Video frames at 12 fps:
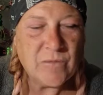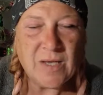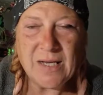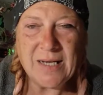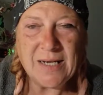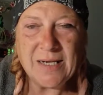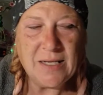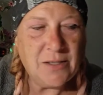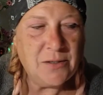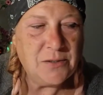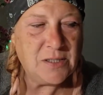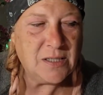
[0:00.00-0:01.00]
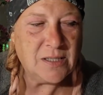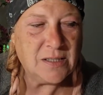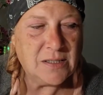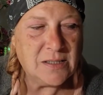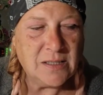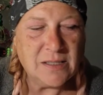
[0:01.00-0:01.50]
I gotta get used to
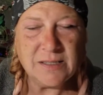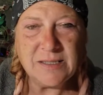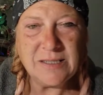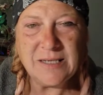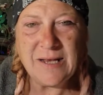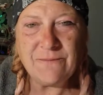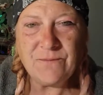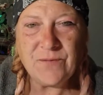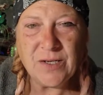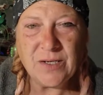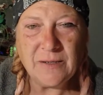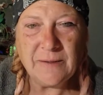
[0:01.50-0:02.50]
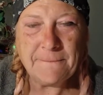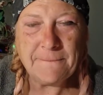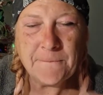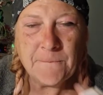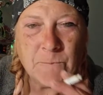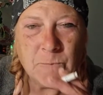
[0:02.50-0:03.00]
this, and it's not fun.
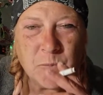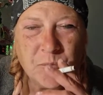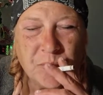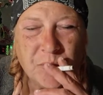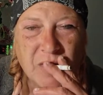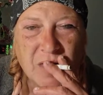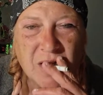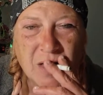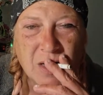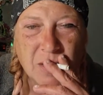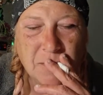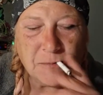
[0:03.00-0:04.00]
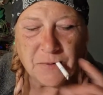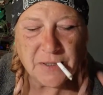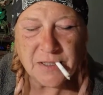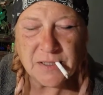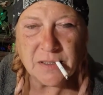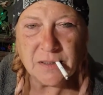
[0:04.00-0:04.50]
It
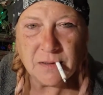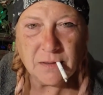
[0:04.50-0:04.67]
really isn't.